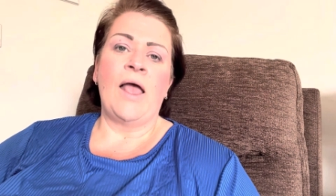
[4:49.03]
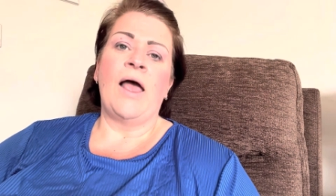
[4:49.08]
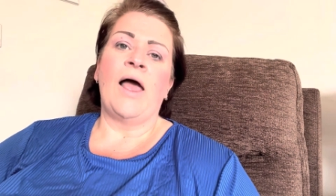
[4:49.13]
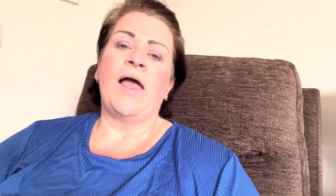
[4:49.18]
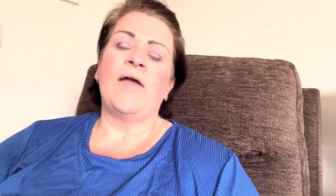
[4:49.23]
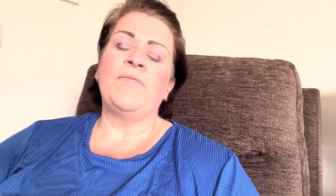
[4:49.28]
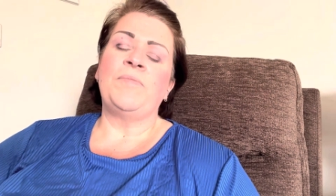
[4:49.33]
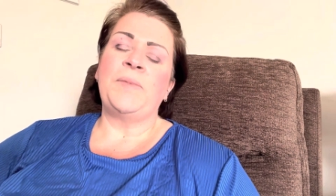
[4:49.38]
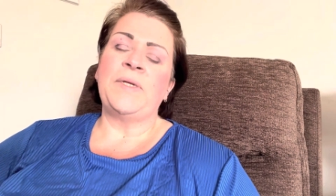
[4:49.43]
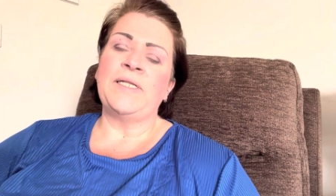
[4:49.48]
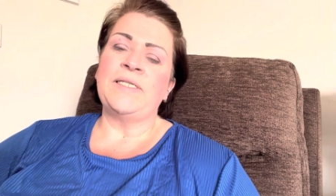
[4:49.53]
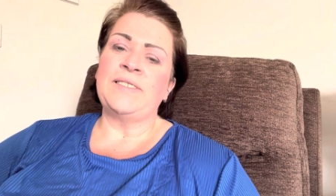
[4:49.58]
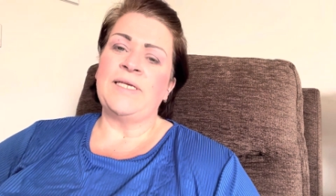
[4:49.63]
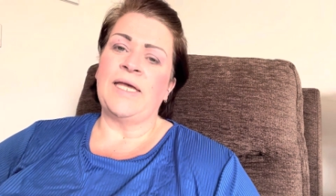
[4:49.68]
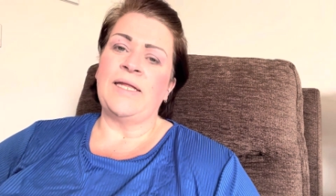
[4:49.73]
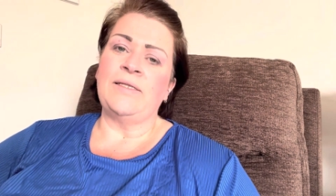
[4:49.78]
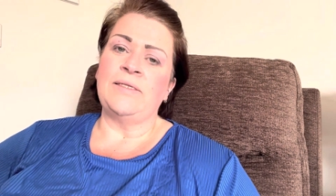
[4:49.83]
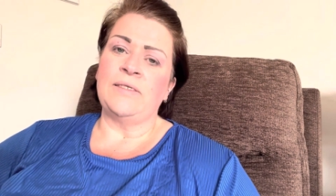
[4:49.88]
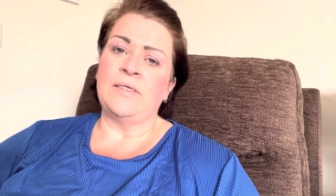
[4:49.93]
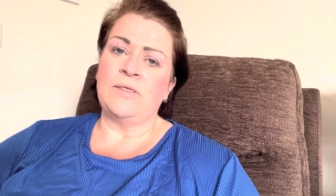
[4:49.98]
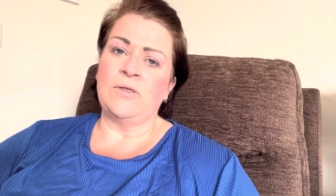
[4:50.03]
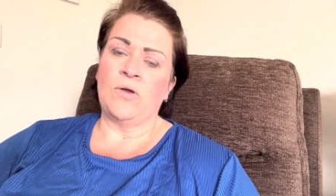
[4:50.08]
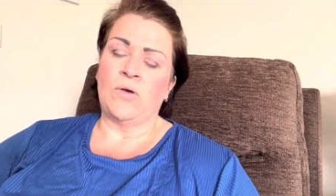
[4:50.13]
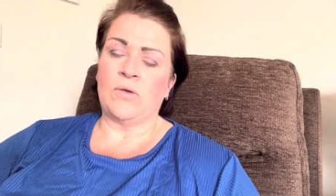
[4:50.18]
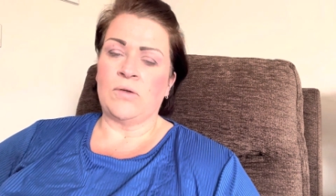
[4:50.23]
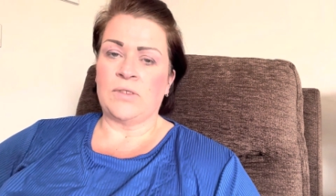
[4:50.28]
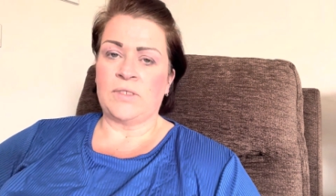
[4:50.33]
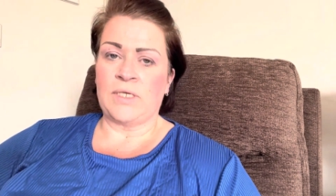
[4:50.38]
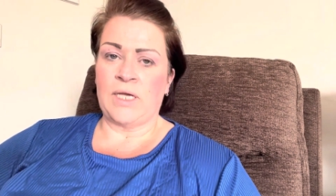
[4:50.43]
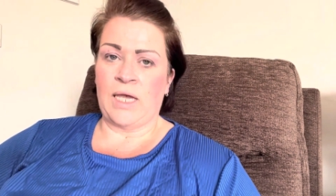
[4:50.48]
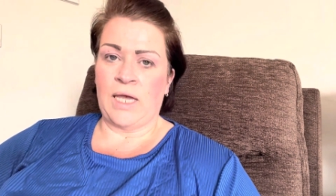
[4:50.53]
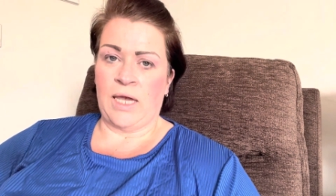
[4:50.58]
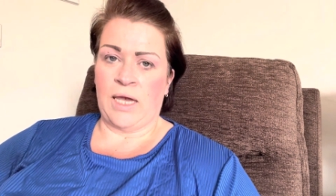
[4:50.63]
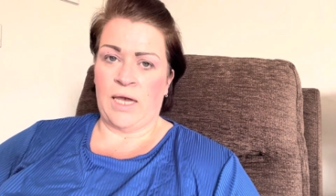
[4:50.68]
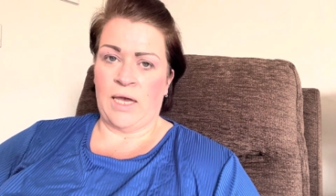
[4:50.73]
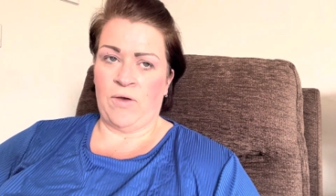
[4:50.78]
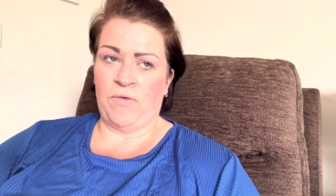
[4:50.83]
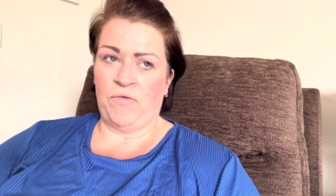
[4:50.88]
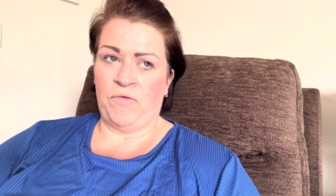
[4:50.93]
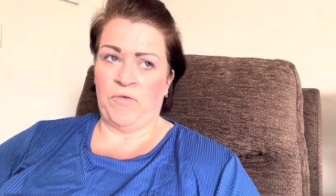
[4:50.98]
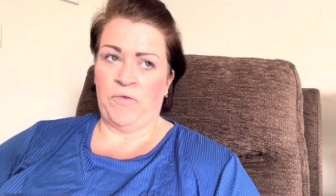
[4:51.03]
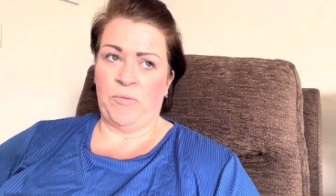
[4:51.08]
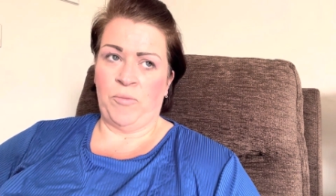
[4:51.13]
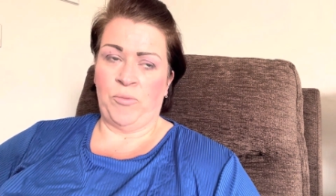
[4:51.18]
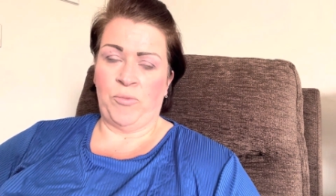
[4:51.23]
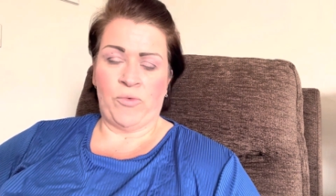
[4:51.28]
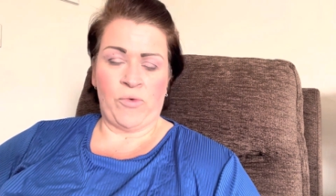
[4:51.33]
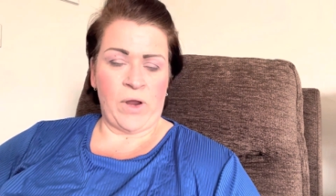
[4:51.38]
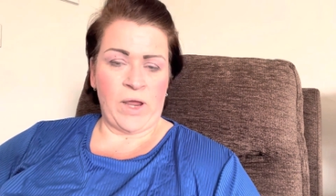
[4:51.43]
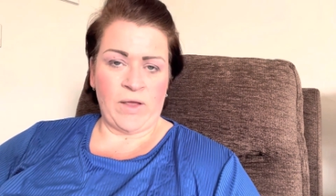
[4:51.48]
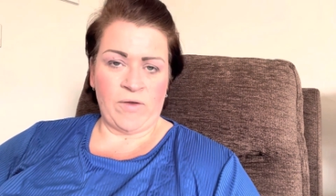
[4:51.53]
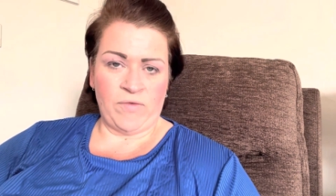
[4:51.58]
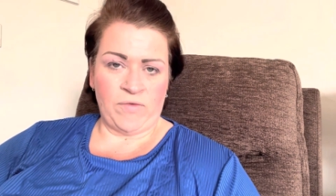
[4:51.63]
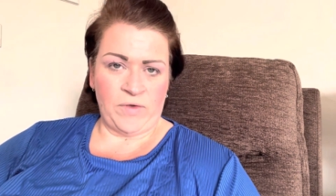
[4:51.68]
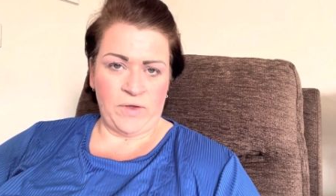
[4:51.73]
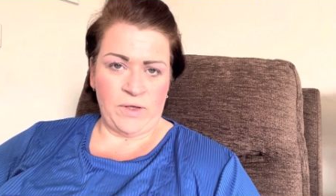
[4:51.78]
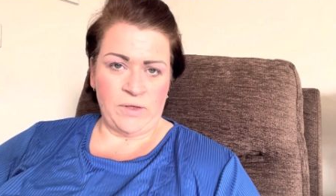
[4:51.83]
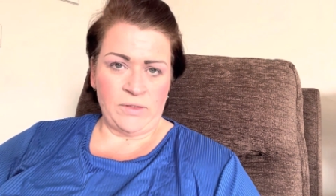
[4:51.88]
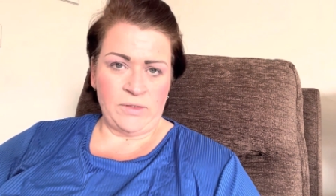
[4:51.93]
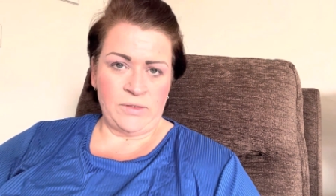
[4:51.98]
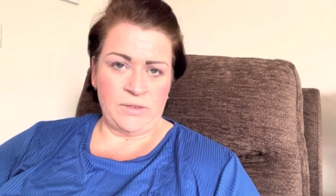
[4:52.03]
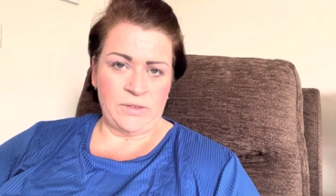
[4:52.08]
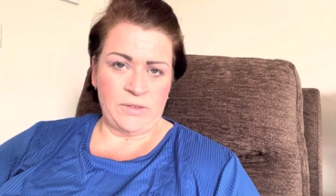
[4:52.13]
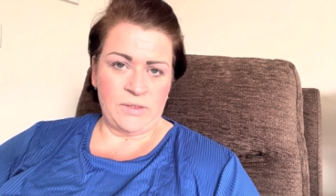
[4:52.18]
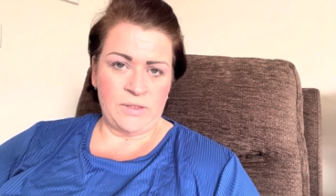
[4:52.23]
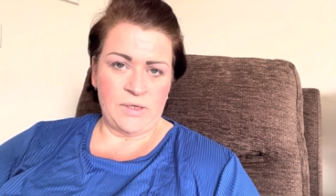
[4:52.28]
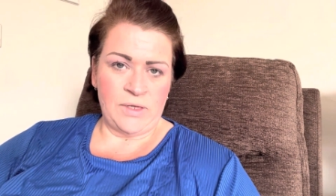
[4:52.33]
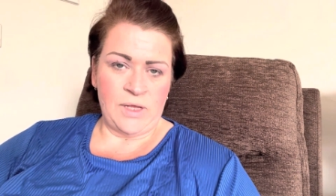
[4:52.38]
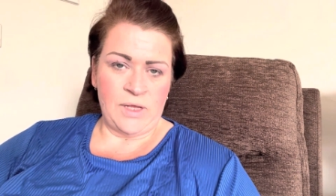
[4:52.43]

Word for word: I've been tending not to have breakfast